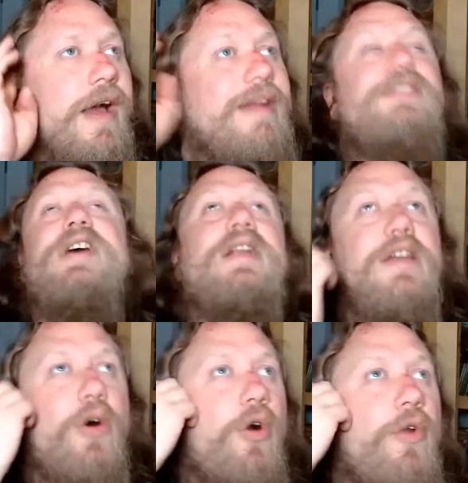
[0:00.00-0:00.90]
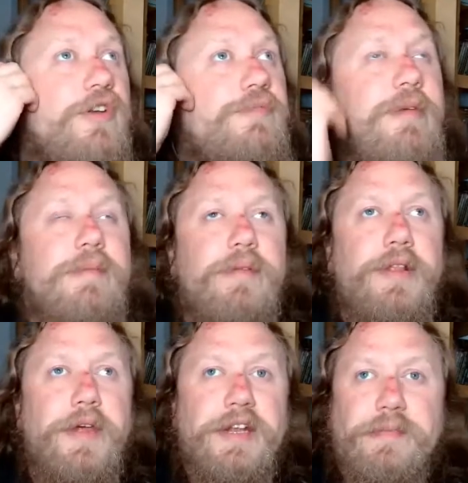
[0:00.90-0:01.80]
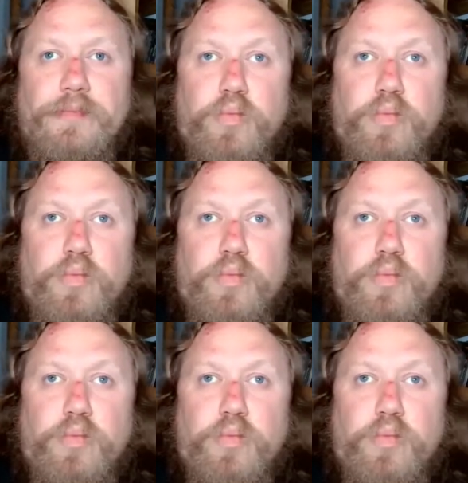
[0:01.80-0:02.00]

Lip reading: and suddenly all those people that